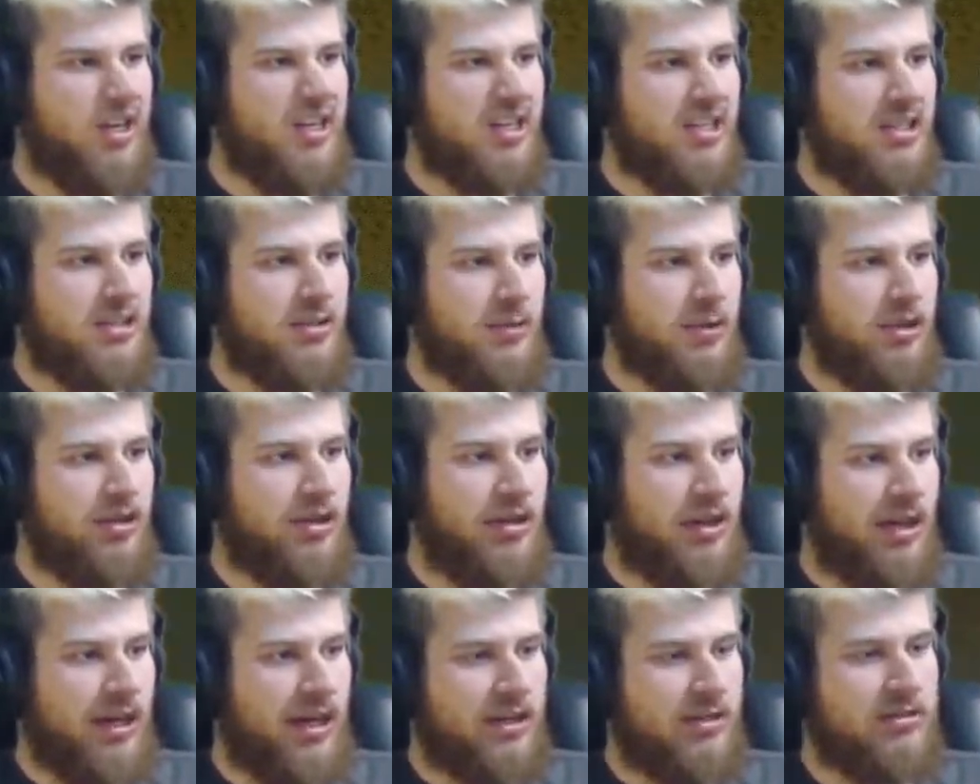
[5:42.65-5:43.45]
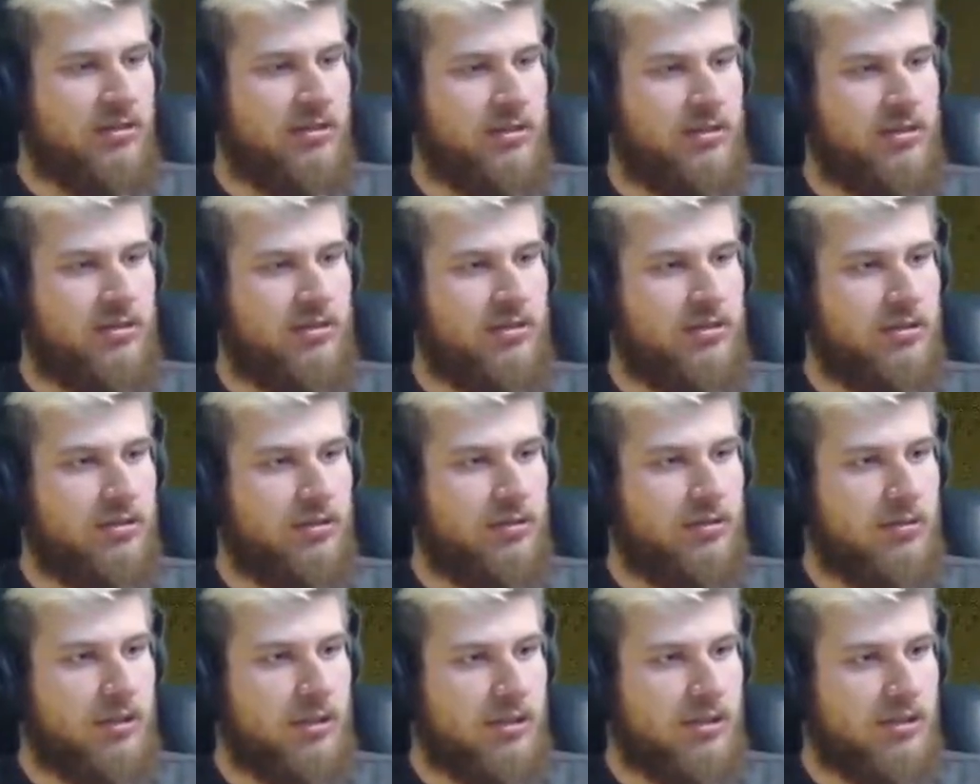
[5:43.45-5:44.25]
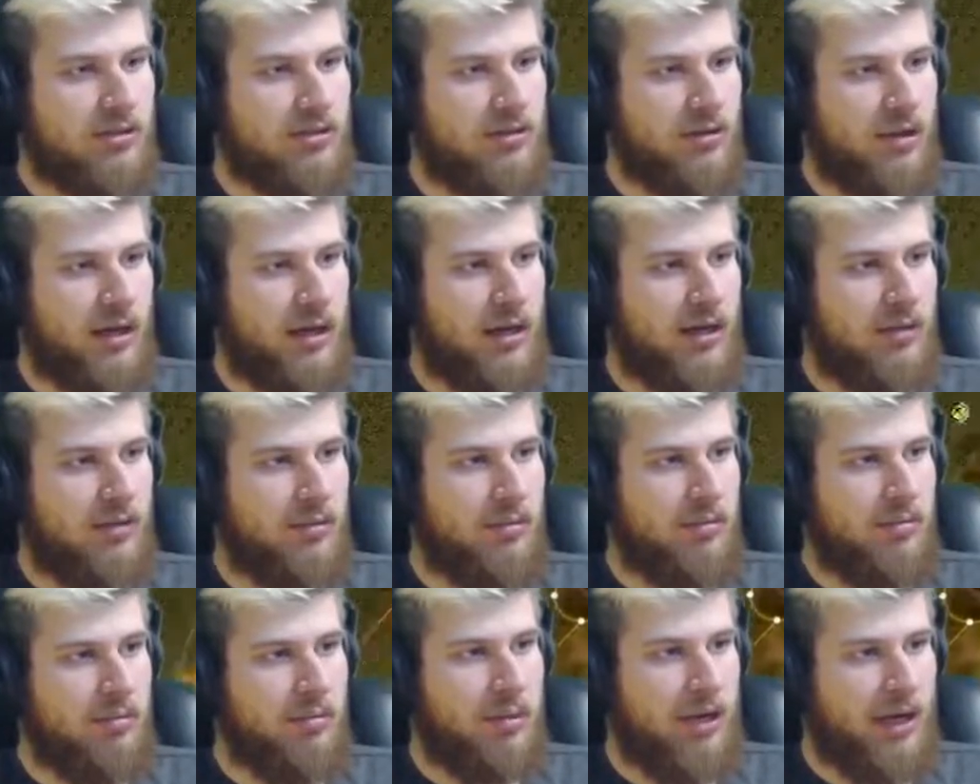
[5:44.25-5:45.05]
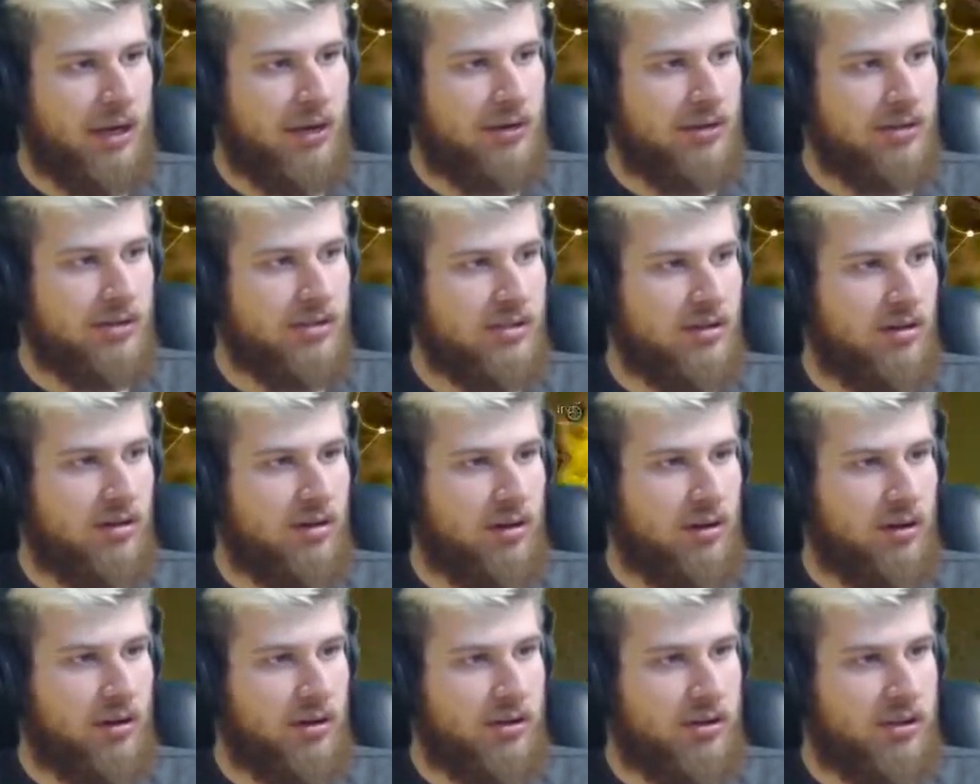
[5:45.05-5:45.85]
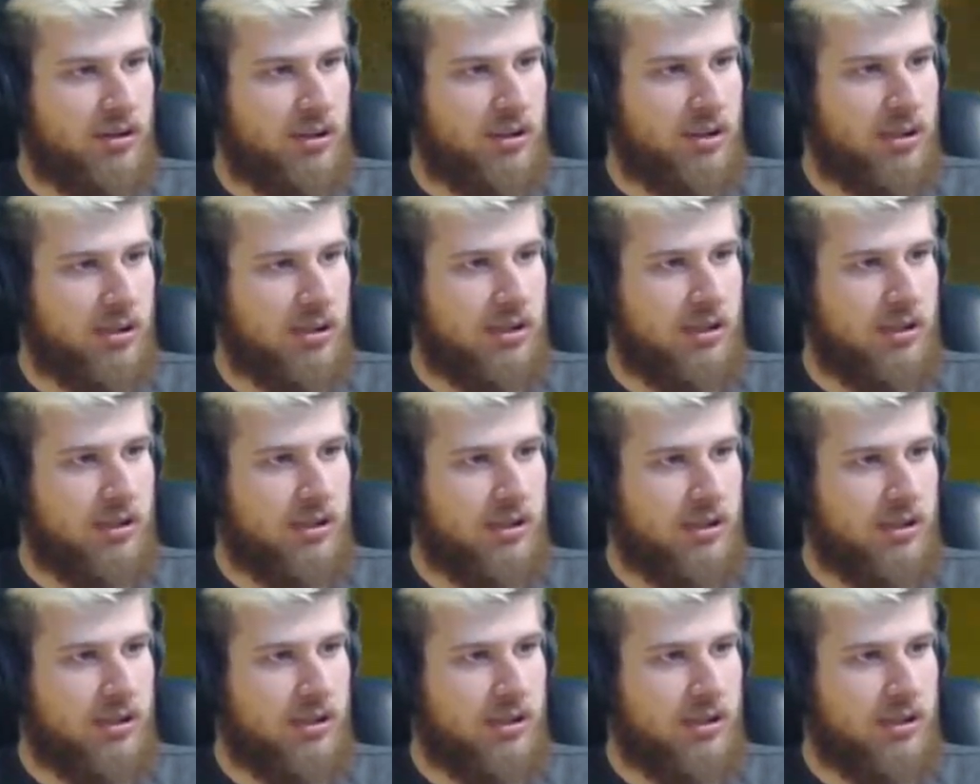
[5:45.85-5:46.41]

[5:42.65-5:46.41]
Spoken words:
So what you could actually do is grind Pirates on Arsha.